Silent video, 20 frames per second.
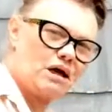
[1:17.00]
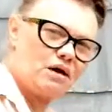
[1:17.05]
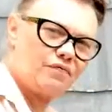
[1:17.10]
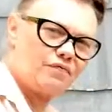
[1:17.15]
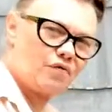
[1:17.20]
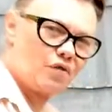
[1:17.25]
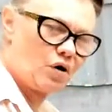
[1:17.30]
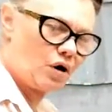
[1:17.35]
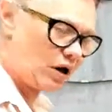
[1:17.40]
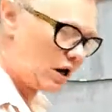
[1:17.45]

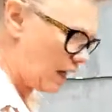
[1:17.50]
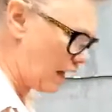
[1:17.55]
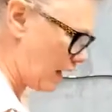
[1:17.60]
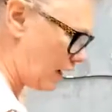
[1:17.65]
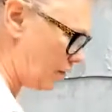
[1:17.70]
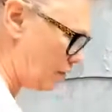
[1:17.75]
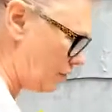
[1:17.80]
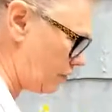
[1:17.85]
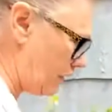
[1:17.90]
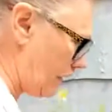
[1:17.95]
for a
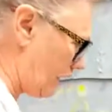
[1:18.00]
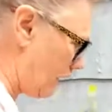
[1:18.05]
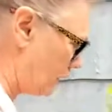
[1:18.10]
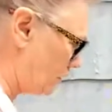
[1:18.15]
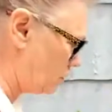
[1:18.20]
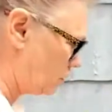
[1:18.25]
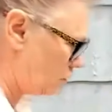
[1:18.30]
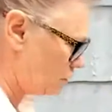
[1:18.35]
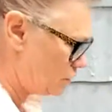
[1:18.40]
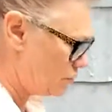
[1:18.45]
ladder that I
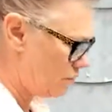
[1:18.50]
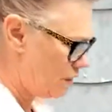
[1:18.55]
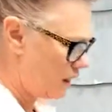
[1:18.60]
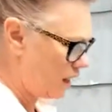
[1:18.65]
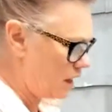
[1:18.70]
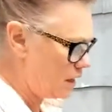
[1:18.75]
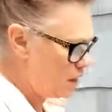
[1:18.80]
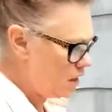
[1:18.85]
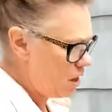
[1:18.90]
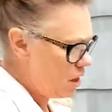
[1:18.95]
just
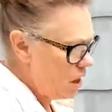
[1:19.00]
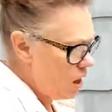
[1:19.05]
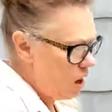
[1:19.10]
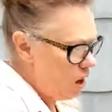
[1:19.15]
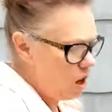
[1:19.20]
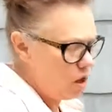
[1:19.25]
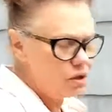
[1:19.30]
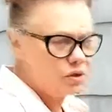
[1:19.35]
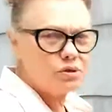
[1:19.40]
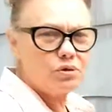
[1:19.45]
made.
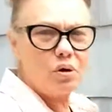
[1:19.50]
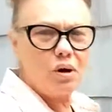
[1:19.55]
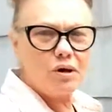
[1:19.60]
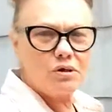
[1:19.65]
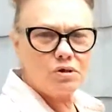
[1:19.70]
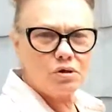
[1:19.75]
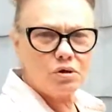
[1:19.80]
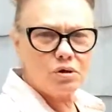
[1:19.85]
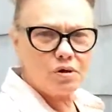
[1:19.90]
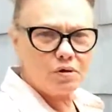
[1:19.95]
Also, I
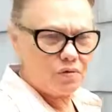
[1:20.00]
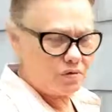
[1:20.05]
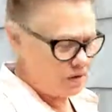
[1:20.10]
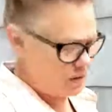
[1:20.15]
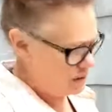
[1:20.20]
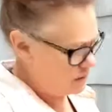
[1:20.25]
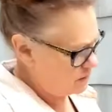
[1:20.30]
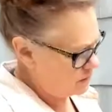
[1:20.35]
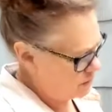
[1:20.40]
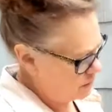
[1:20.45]
took this